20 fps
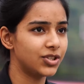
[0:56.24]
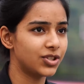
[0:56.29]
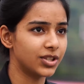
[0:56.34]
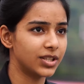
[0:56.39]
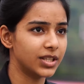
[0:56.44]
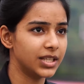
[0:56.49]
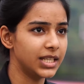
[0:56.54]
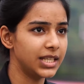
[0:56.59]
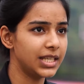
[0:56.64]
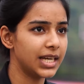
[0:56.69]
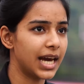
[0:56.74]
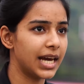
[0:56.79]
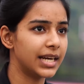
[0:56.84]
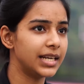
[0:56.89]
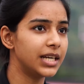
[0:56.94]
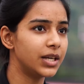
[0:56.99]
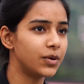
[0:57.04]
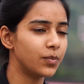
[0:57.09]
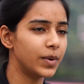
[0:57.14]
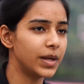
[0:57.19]
journey
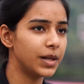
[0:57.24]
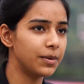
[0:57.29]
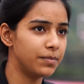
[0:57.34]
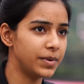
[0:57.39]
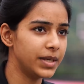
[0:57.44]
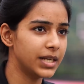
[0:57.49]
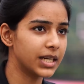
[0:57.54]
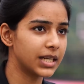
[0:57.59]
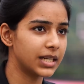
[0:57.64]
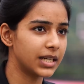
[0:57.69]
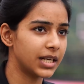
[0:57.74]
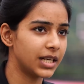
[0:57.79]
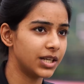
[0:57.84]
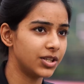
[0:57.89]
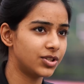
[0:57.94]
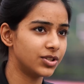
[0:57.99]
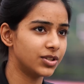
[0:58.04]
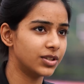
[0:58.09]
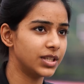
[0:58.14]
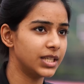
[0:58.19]
and it will be a
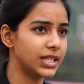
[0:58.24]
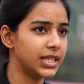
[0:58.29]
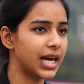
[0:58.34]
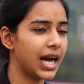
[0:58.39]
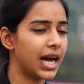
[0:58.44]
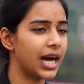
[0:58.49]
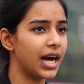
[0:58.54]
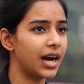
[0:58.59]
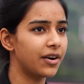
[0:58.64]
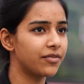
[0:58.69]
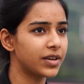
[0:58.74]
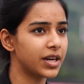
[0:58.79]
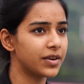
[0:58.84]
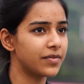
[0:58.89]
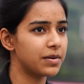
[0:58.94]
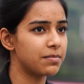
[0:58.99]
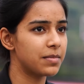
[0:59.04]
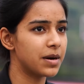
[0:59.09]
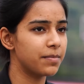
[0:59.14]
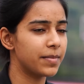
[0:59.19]
great journey. I have
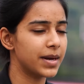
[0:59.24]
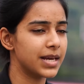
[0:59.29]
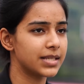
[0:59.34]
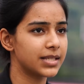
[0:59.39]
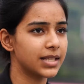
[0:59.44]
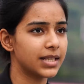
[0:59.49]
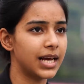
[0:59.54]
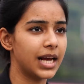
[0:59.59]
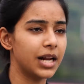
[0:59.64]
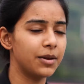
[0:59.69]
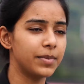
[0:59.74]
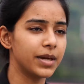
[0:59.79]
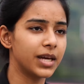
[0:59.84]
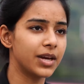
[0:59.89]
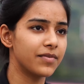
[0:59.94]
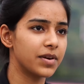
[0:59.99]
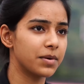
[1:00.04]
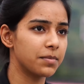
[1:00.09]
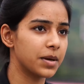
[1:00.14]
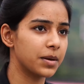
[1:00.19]
given my best and I'll be
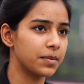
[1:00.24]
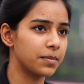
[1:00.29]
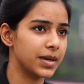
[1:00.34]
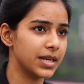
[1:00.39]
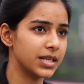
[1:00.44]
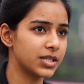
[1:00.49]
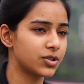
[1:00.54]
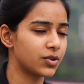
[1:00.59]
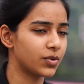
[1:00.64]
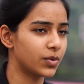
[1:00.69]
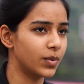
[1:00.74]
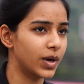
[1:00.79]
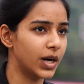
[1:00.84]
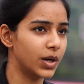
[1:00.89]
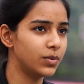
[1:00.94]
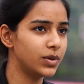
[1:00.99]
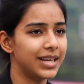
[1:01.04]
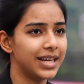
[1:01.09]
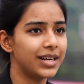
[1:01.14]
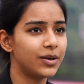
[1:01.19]
giving my best
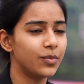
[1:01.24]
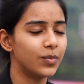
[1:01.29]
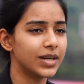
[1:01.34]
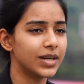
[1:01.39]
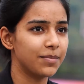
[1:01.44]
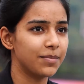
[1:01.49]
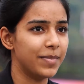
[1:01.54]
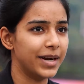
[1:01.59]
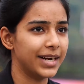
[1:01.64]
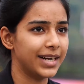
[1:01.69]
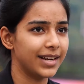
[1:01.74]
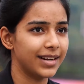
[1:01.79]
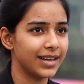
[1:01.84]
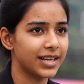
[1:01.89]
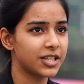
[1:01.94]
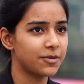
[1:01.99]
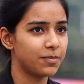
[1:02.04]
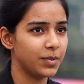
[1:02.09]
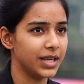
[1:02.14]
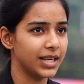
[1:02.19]
throughout. It a better
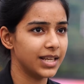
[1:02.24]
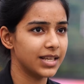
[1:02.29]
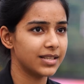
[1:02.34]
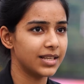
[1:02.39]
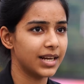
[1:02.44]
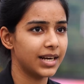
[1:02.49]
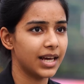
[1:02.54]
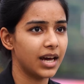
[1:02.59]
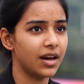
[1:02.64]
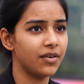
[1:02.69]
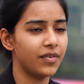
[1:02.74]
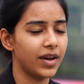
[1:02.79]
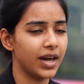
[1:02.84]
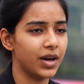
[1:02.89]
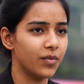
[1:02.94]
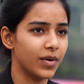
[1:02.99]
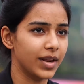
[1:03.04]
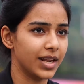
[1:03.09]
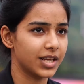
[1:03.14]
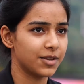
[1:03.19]
experience that I have
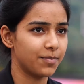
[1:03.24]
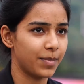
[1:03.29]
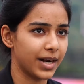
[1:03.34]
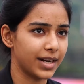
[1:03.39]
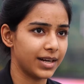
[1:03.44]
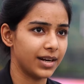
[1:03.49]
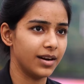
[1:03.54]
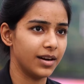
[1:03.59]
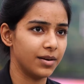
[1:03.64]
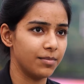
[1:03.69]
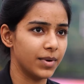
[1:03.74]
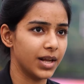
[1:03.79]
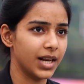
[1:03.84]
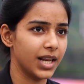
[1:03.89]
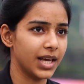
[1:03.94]
ever expected in my